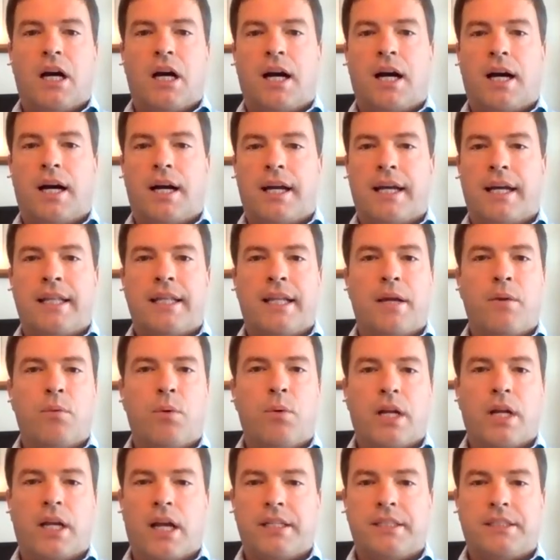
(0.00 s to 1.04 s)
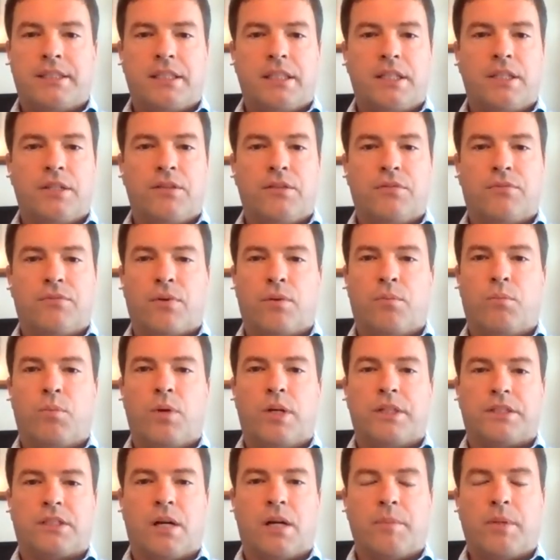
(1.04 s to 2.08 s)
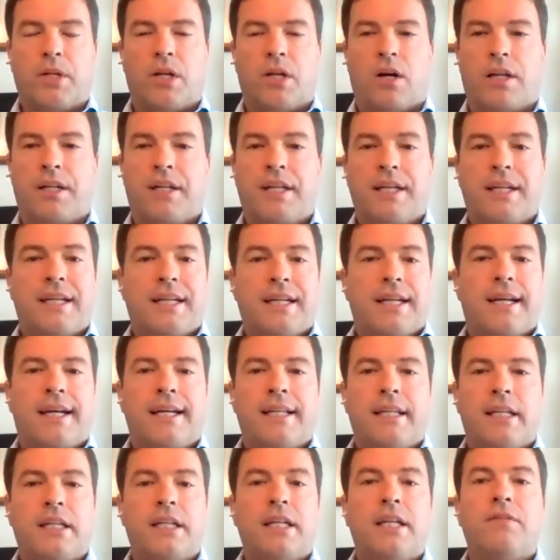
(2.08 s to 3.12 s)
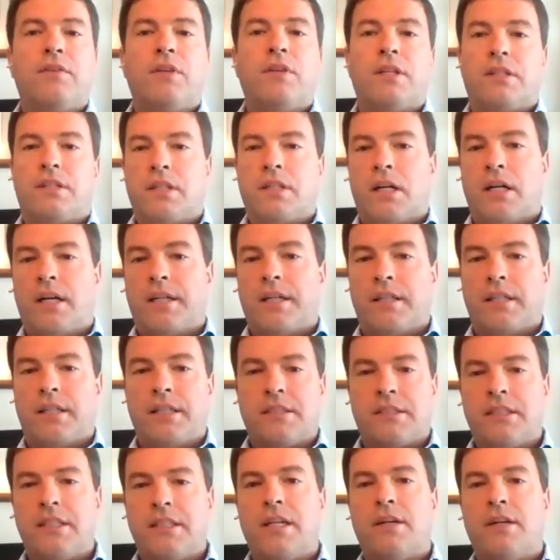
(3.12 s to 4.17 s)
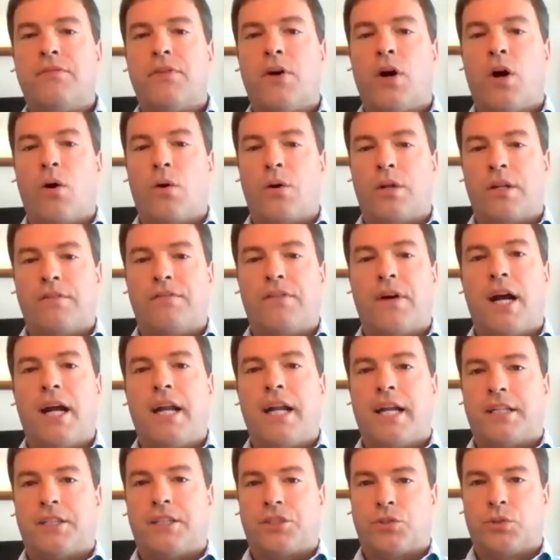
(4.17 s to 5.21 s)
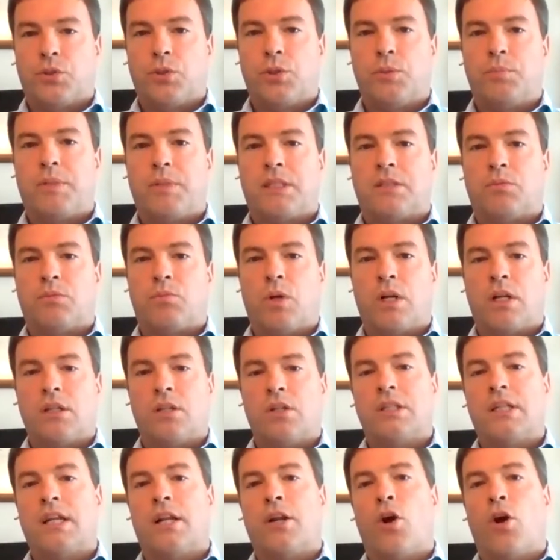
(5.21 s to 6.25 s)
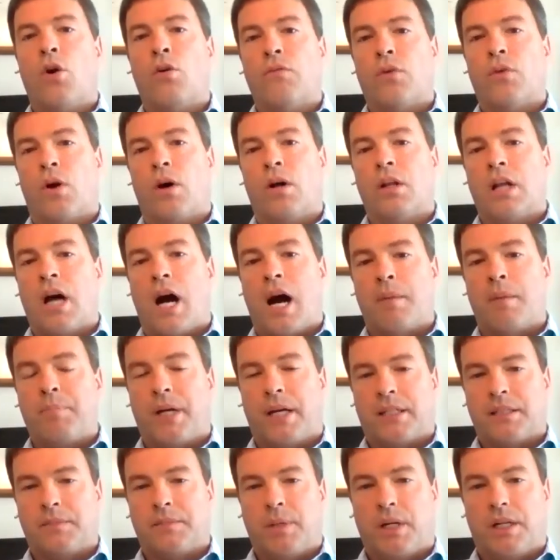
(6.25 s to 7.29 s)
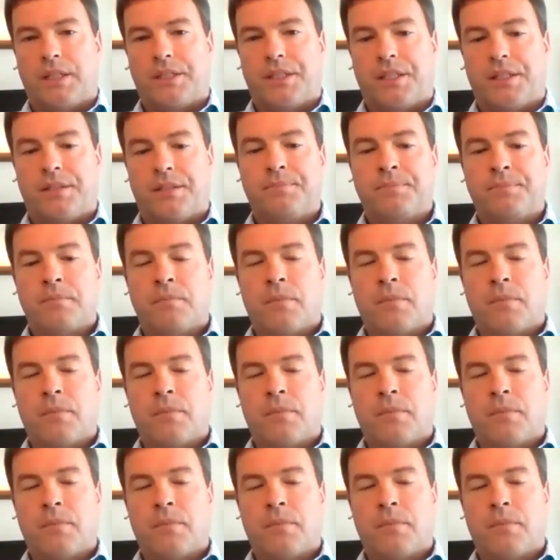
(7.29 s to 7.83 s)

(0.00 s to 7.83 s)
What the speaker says: And they want to kind of see from what's coming on. And then even the CFO and the finance group that's want to look at overall OpEx budget.